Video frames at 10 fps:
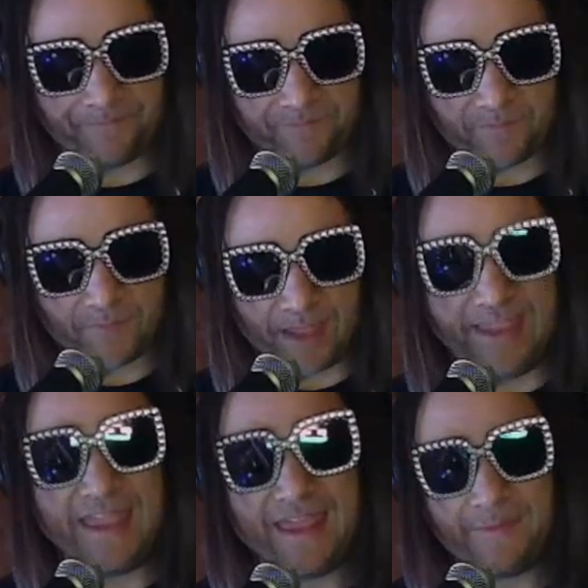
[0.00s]
Now, he
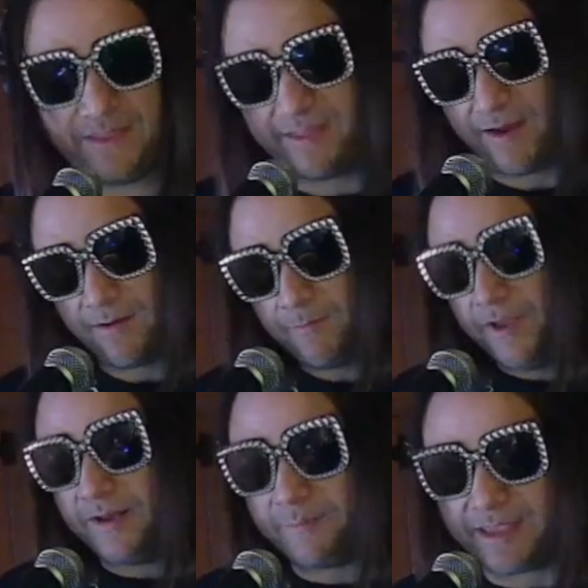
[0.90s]
hit me there,
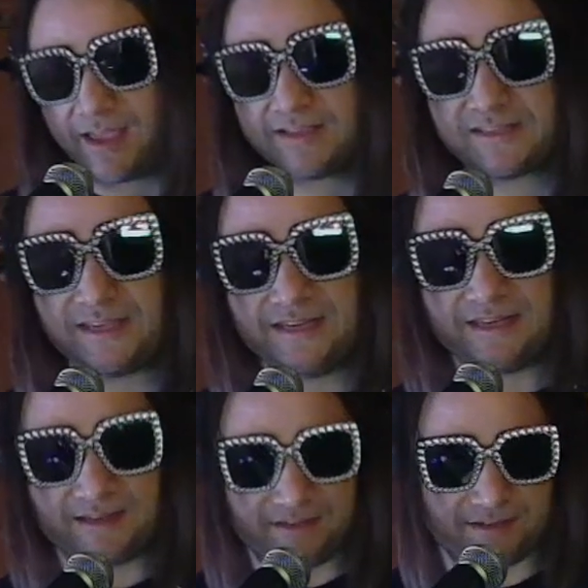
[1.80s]
but because he
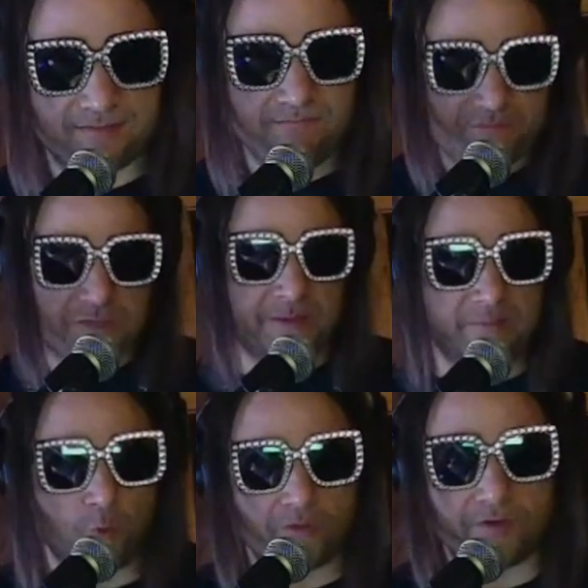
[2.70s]
didn't spend
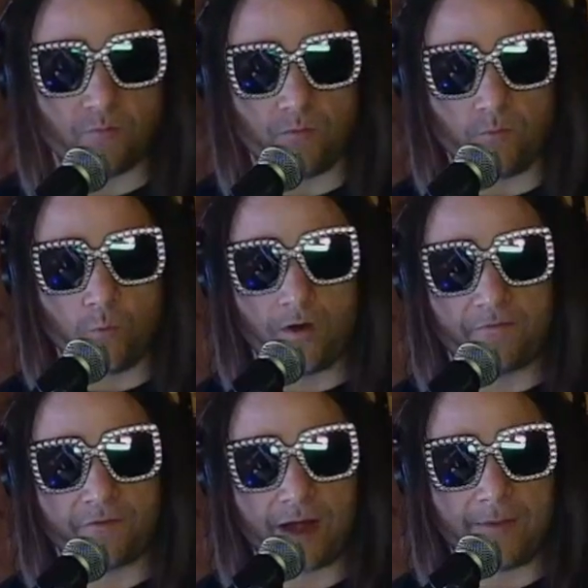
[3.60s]
more than 1
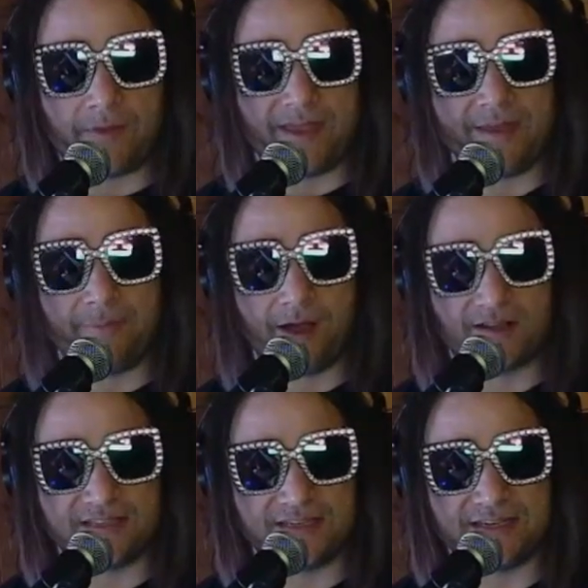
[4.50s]
frame in my hitbox,
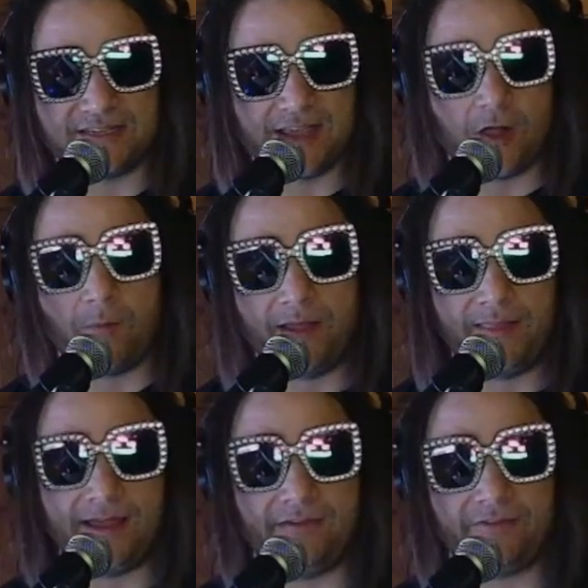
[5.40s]
it didn't take all my
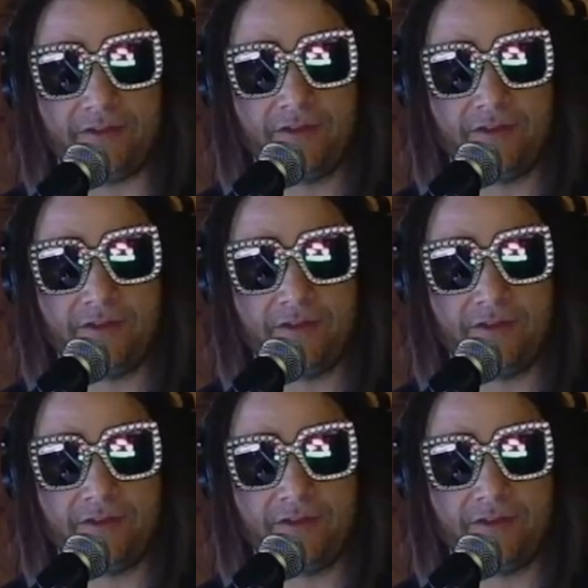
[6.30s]
life.